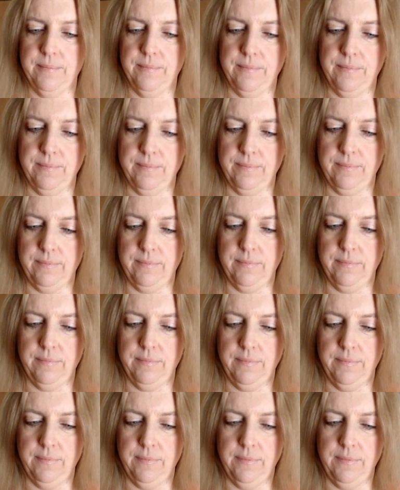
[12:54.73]

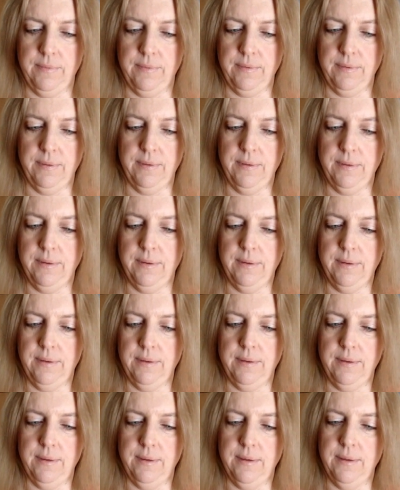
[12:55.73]

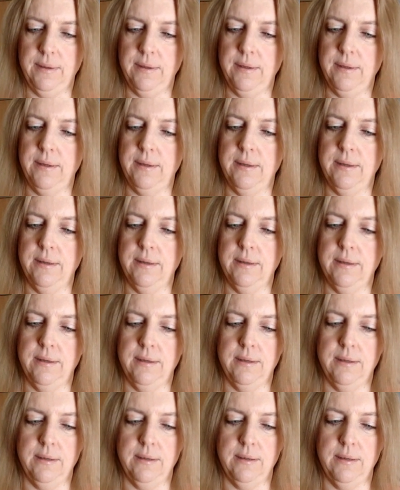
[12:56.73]

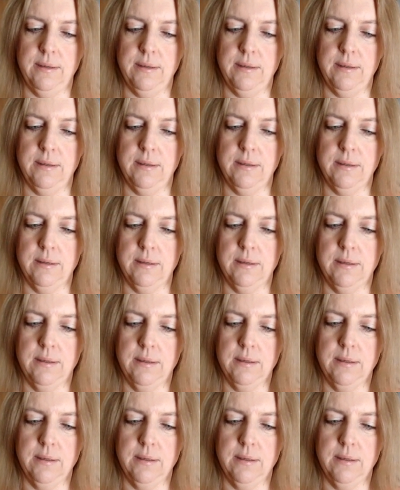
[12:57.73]
Nobody speaks.